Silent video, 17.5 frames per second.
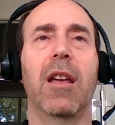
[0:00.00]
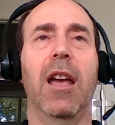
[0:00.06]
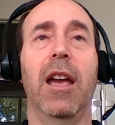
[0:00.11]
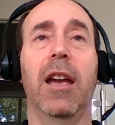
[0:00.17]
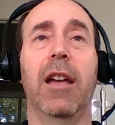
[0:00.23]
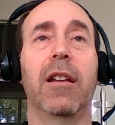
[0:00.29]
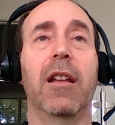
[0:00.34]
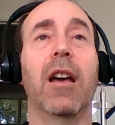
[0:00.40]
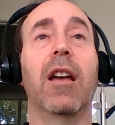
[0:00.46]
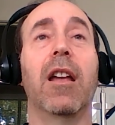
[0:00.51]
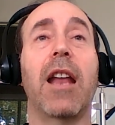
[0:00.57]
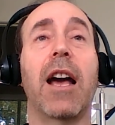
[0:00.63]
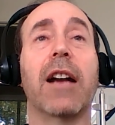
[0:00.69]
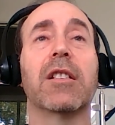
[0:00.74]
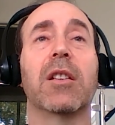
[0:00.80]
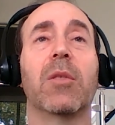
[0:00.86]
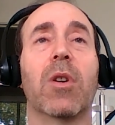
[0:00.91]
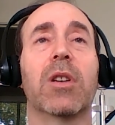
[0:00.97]
And it
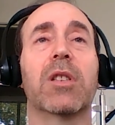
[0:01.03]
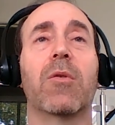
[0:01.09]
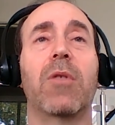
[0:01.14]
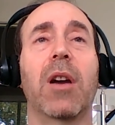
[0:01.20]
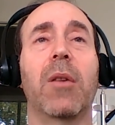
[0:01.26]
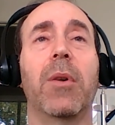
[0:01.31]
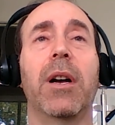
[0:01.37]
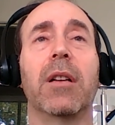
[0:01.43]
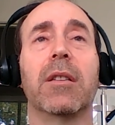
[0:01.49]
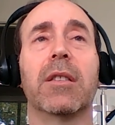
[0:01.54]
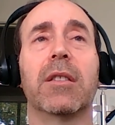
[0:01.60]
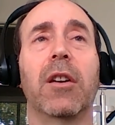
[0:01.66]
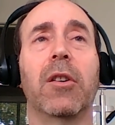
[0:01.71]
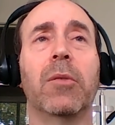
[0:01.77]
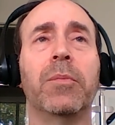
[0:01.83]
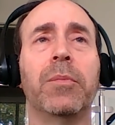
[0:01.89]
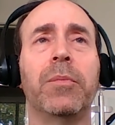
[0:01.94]
actually works quite well. So